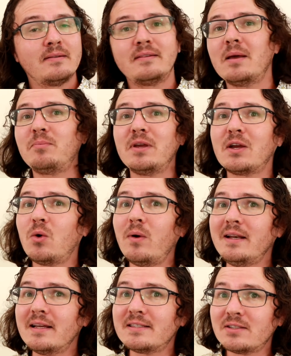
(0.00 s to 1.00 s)
that
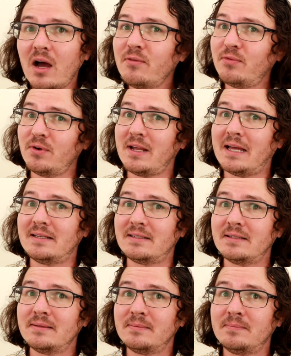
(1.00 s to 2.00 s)
Bitcoin doesn't offer yet.
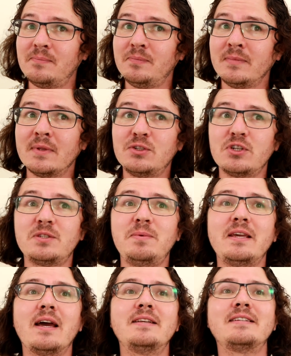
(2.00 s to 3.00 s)
Just
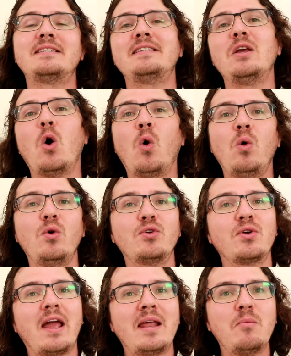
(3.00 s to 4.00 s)
because it's the older
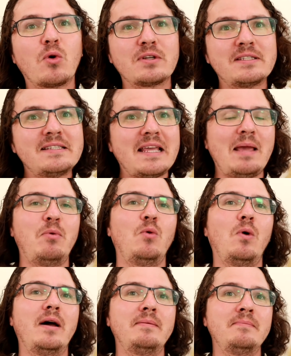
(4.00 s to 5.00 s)
and more stable
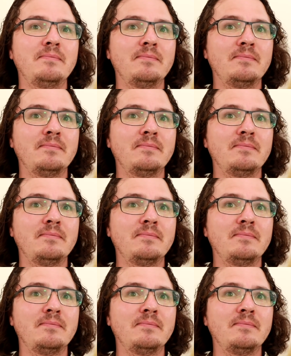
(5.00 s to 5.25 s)
one